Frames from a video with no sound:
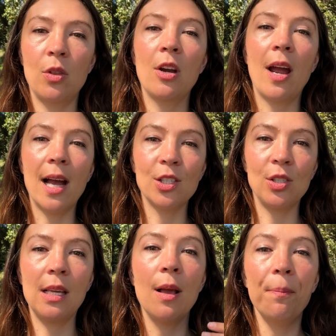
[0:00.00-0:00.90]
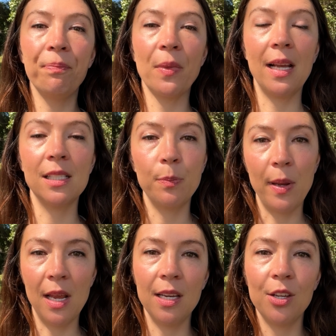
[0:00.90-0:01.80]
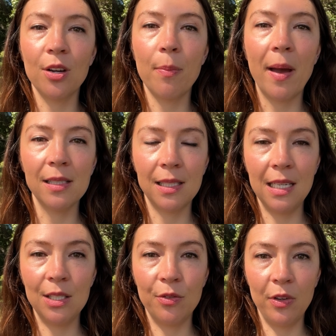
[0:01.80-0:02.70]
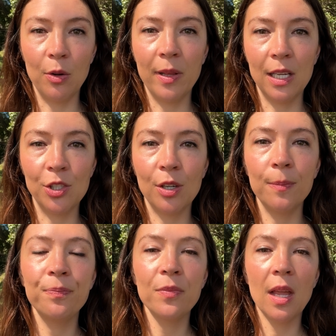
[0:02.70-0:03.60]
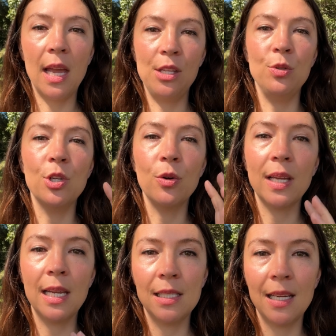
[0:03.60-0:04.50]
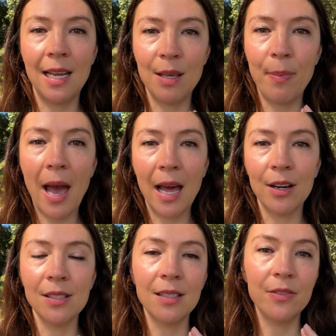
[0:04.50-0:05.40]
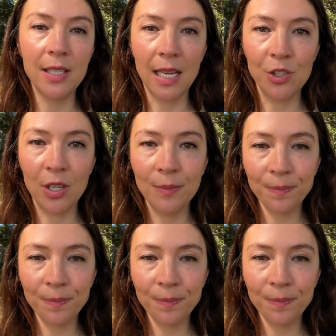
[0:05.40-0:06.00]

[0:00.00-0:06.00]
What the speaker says: that you're actually expanding your capacity to feel pleasure, and you don't get into any patterns of tension.